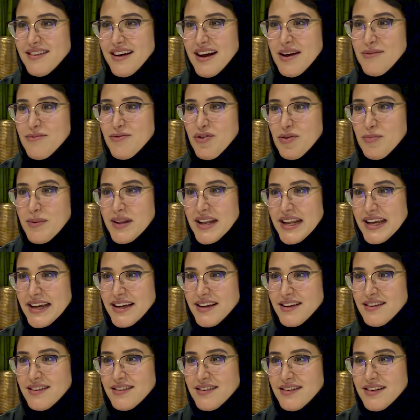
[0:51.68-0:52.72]
I'm from Al
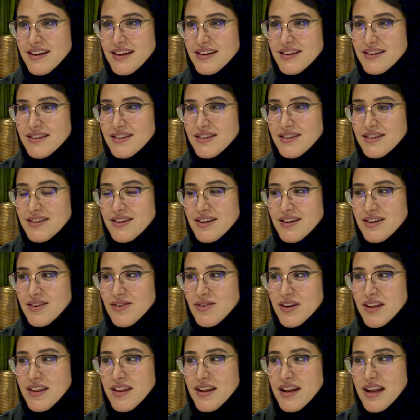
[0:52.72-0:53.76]
Ain, and
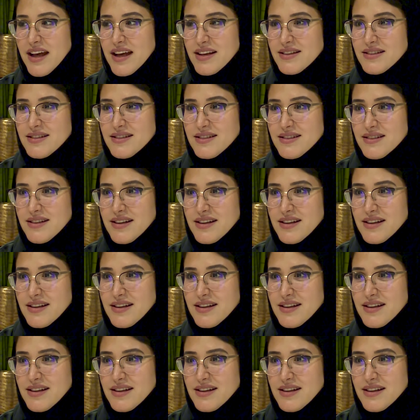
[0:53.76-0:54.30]
only the last